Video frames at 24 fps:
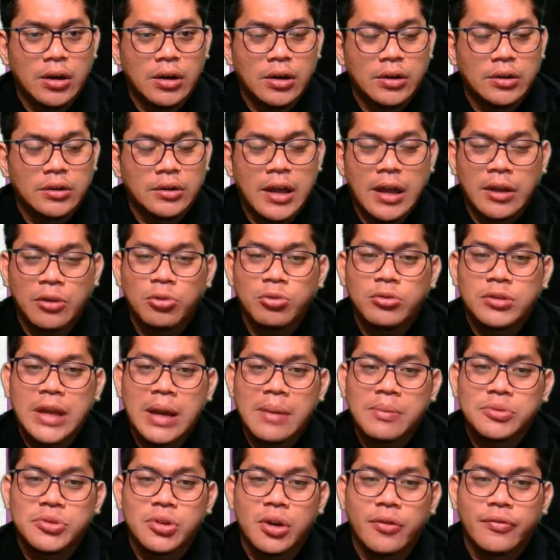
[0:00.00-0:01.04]
there are two
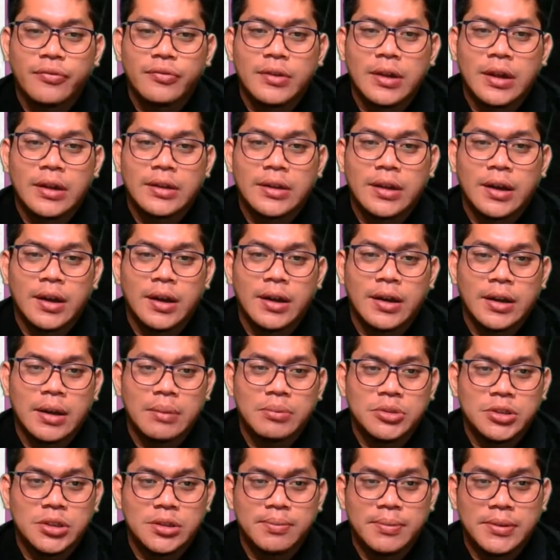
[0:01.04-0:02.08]
types of data
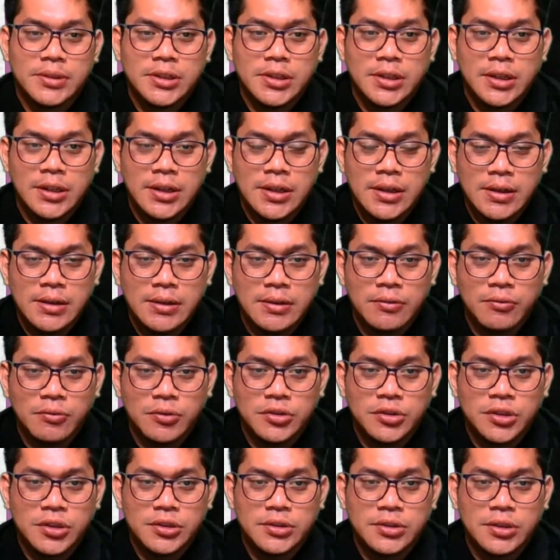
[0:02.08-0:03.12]
captured basically,
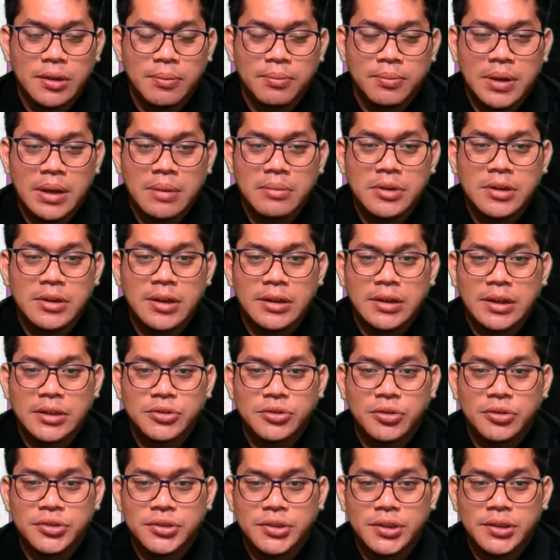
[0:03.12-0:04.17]
which is primary data
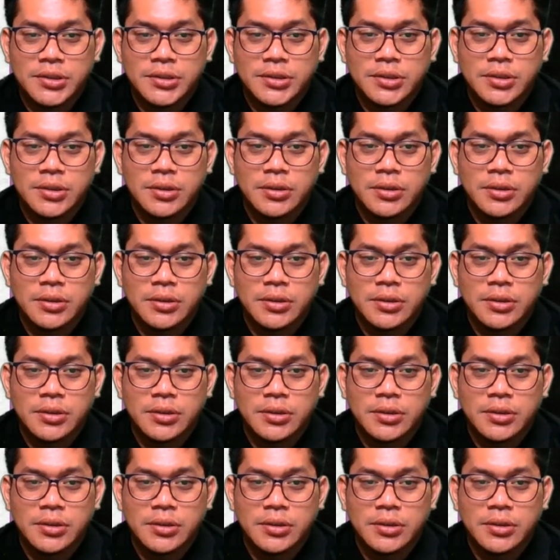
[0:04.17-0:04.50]
sources,